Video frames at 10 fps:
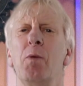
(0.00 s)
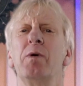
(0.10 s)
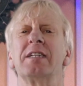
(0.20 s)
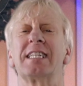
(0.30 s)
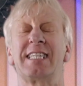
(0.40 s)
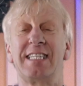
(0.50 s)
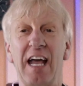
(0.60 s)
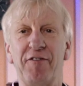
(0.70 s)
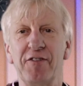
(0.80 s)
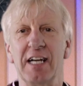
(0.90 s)
will
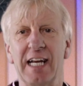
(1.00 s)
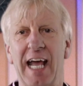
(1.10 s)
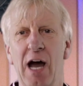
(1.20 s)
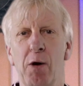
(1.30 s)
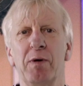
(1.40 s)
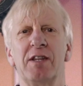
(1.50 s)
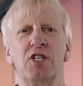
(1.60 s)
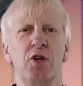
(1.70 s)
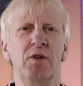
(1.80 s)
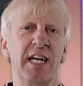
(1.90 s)
definitely help with
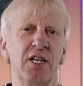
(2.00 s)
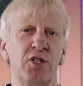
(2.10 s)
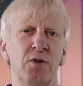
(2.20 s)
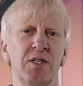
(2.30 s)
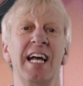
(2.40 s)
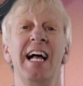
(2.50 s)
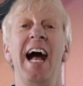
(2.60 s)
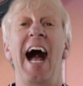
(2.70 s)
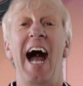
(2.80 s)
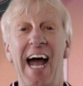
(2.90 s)
tuning issues
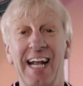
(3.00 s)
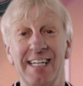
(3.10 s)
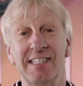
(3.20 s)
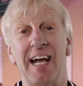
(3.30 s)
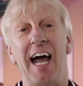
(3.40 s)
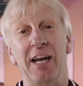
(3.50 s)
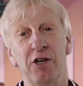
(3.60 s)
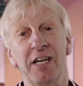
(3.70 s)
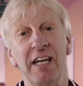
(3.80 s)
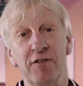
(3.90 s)
and an
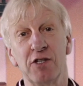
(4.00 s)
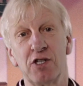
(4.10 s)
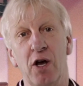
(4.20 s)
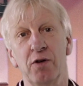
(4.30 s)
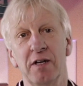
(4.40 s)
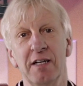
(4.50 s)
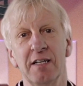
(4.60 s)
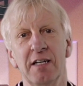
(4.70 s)
uneven tone.